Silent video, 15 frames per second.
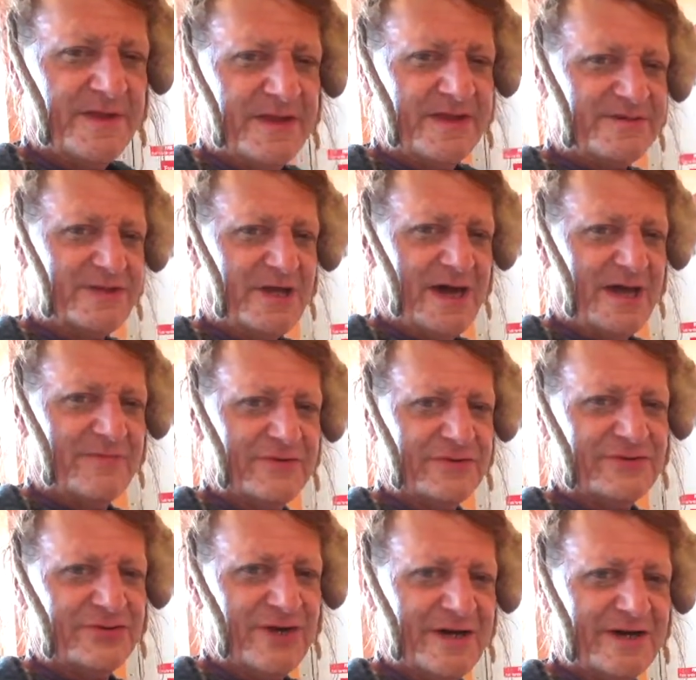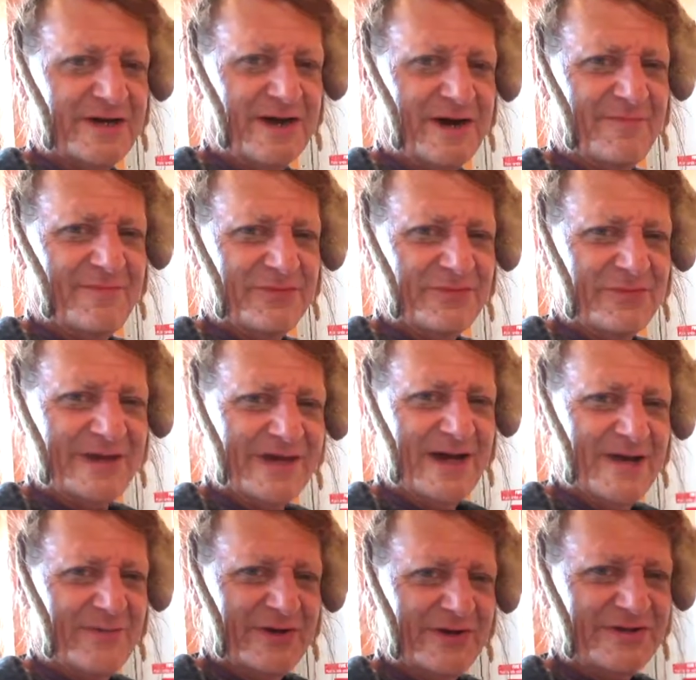It's kind of a trade-off between how
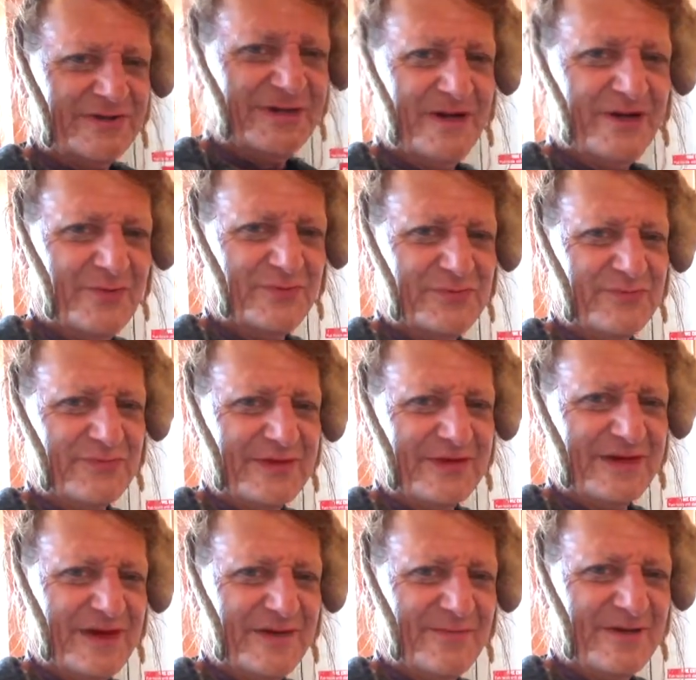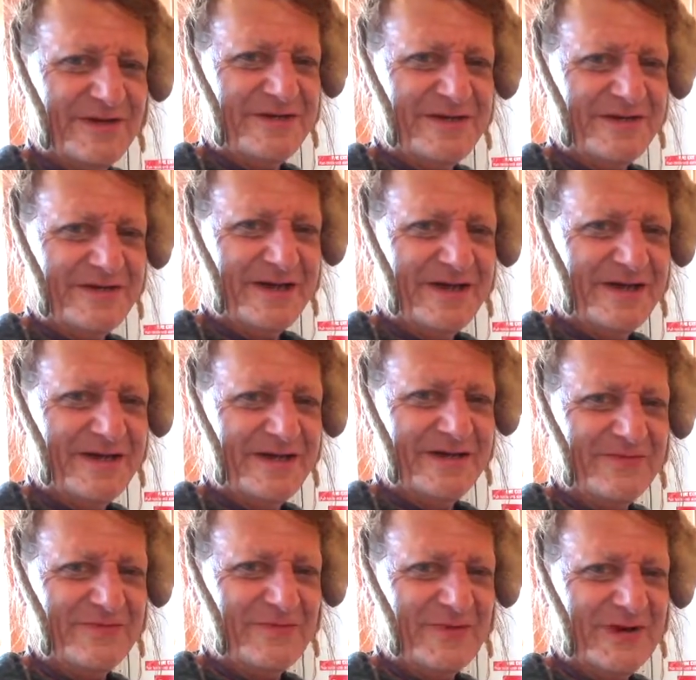much it helps me and how much it
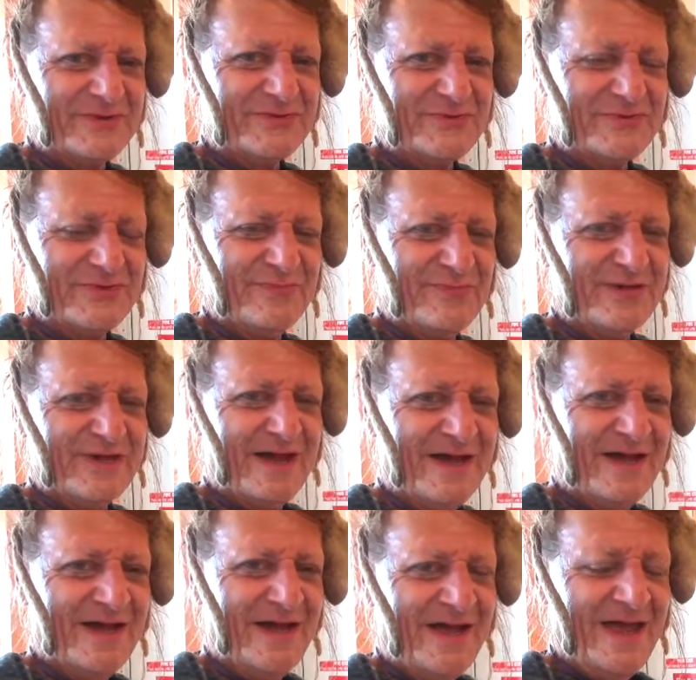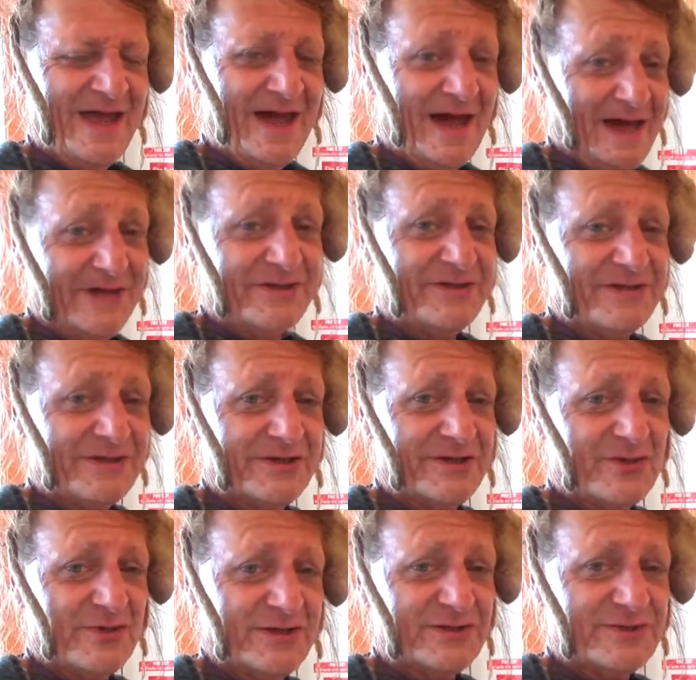fucks with me. I intend to
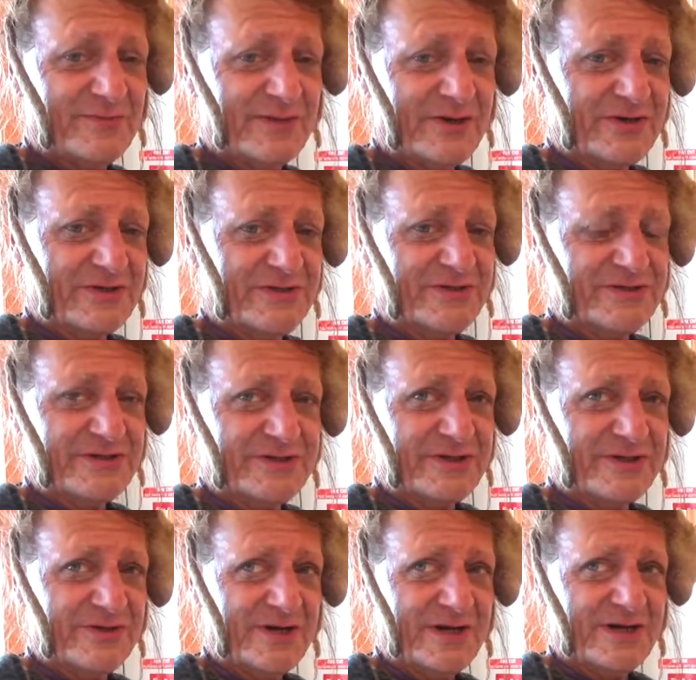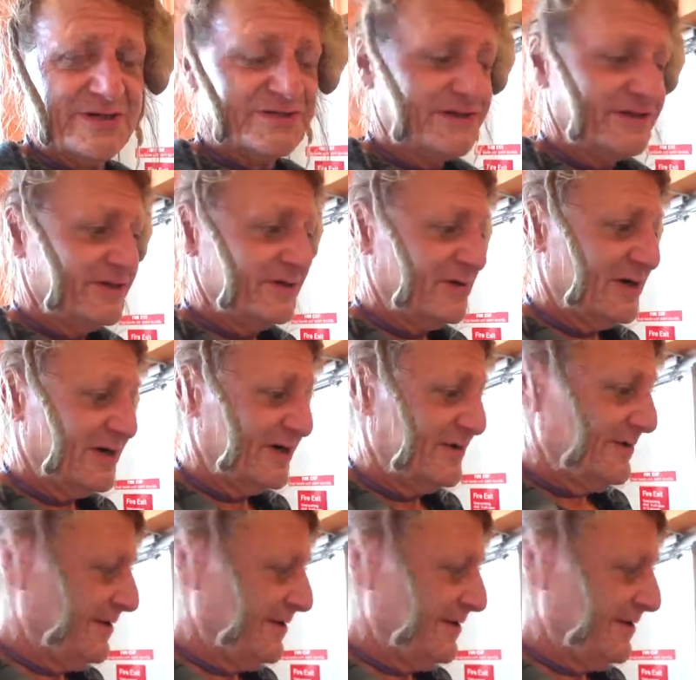quit smoking the cigarettes anyway.